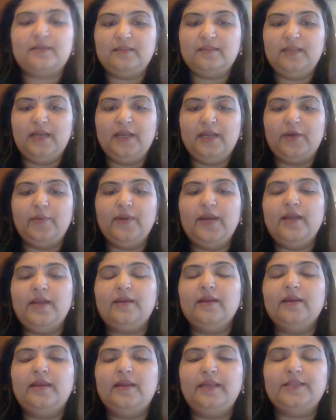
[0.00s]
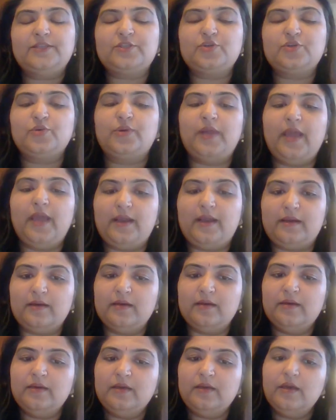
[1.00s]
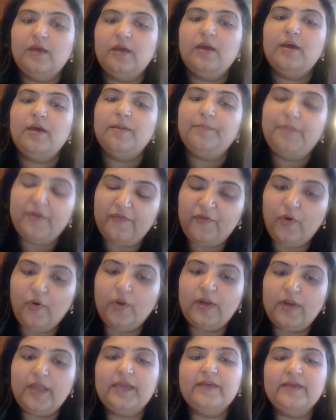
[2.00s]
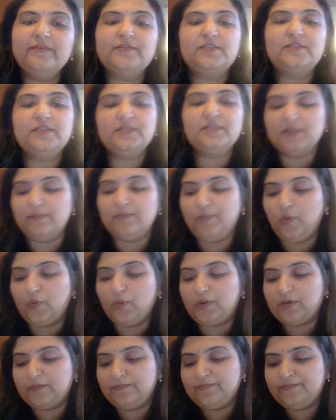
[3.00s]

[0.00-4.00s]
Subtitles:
the liquidator needs to take before he gives this report?